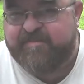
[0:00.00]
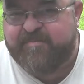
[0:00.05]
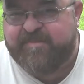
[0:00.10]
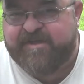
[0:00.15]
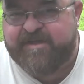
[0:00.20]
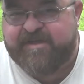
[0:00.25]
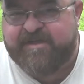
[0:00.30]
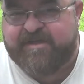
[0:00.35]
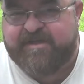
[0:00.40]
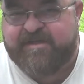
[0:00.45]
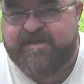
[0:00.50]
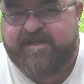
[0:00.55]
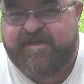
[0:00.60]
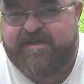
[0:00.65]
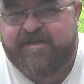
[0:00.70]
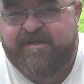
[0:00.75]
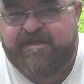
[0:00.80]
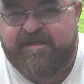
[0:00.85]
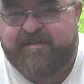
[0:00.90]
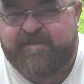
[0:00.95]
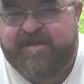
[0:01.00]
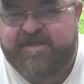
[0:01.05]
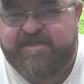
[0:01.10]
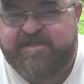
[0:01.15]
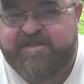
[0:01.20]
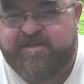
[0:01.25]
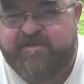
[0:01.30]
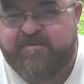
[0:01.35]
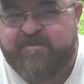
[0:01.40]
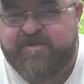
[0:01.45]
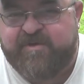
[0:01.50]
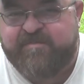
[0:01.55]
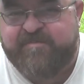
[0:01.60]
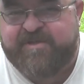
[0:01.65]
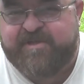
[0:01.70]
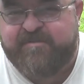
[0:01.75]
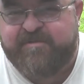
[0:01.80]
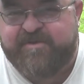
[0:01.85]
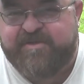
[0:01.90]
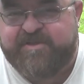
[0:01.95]
but I'm actually going to
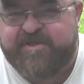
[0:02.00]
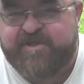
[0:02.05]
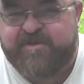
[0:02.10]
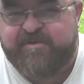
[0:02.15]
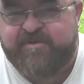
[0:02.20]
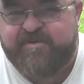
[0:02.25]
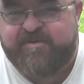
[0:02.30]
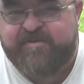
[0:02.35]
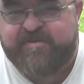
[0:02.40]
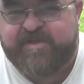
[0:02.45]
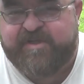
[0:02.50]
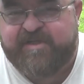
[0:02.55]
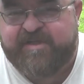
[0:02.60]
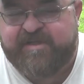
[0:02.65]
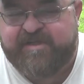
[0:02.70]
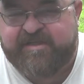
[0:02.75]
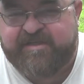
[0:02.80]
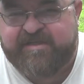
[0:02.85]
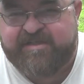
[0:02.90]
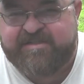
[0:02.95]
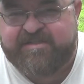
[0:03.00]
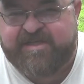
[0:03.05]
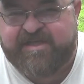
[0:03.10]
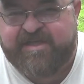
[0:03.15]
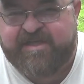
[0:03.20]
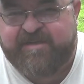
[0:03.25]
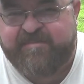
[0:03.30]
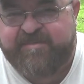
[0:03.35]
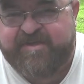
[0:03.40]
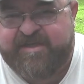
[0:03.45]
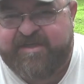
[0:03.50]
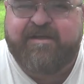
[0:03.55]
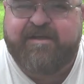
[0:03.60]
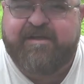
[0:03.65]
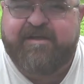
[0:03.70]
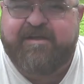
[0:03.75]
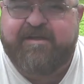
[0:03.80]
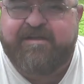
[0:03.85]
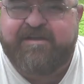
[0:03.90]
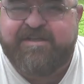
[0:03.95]
be able to show you this time.
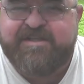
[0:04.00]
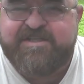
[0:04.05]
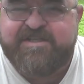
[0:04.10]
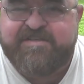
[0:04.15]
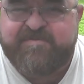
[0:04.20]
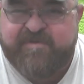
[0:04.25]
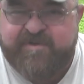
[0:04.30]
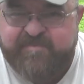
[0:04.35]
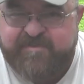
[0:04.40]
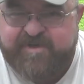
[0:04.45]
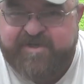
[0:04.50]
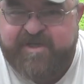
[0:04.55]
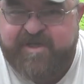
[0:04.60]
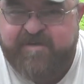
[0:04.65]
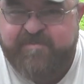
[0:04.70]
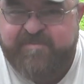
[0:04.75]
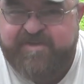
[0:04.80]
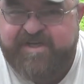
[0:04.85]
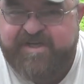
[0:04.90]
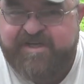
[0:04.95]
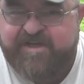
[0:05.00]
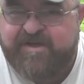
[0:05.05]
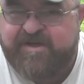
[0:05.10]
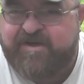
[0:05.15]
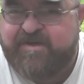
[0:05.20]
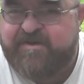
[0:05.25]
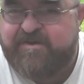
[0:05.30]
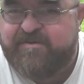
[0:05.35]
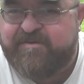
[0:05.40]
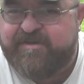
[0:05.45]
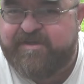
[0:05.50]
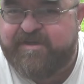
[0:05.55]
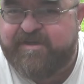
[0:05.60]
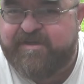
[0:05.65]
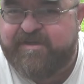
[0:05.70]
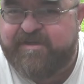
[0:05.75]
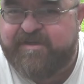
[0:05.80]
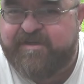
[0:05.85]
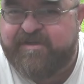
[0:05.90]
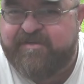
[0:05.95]
This is from a company called
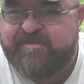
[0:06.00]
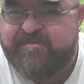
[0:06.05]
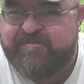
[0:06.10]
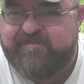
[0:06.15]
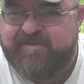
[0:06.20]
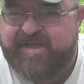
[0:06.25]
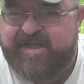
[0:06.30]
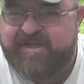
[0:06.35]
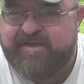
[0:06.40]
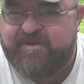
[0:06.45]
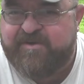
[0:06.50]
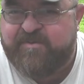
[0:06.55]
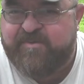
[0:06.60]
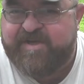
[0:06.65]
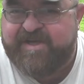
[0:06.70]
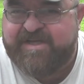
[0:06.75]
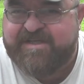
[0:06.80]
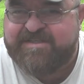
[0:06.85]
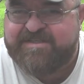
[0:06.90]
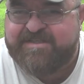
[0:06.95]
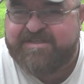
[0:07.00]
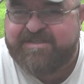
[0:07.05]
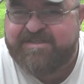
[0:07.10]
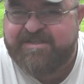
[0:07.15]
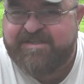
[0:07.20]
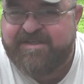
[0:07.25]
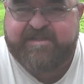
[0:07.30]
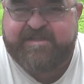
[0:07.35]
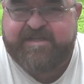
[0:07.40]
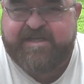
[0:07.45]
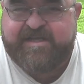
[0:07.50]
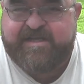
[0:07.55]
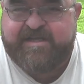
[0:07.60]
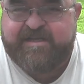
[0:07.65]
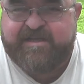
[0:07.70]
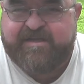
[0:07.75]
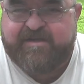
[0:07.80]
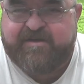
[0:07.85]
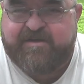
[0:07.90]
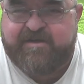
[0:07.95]
VanQuest.
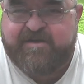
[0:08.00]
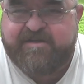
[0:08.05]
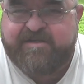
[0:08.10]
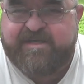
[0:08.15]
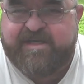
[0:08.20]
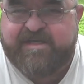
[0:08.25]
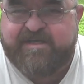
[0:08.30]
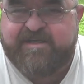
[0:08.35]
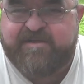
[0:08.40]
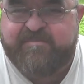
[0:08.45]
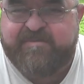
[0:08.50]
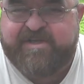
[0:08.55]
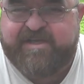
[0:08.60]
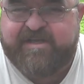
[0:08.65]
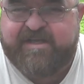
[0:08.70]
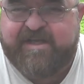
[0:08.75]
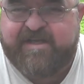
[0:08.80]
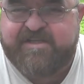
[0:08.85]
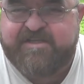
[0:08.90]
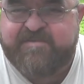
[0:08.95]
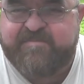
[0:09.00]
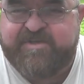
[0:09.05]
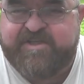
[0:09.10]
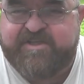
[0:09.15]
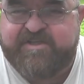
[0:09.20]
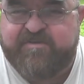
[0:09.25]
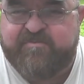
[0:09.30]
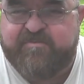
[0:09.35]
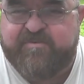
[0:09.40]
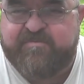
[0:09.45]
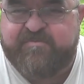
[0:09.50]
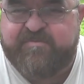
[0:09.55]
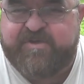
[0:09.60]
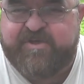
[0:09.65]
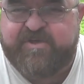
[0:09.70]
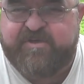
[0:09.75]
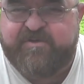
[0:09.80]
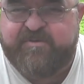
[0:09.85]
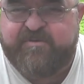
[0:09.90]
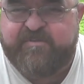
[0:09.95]
They contacted me and asked me to
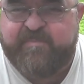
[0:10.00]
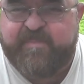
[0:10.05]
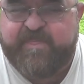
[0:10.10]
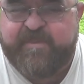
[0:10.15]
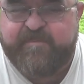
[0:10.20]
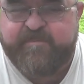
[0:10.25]
review